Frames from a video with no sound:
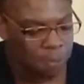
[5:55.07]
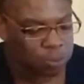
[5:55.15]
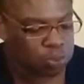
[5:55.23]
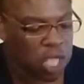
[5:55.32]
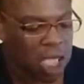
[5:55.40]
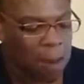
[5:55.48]

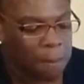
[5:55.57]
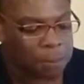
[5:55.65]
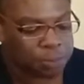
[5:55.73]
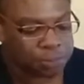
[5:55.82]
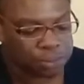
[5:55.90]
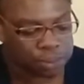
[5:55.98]
Now,
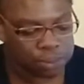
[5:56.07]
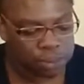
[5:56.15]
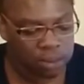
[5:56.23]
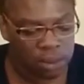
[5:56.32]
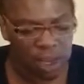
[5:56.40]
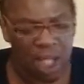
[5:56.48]

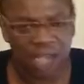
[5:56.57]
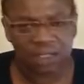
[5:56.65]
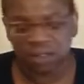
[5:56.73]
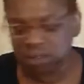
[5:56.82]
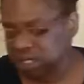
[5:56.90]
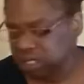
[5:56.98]
I
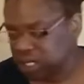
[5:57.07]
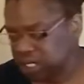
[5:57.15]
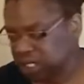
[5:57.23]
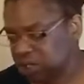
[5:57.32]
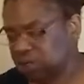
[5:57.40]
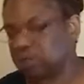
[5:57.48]

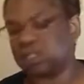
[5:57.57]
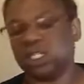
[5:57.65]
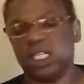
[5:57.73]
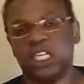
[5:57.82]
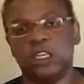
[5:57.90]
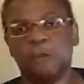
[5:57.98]
usually
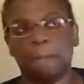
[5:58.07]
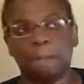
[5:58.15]
eat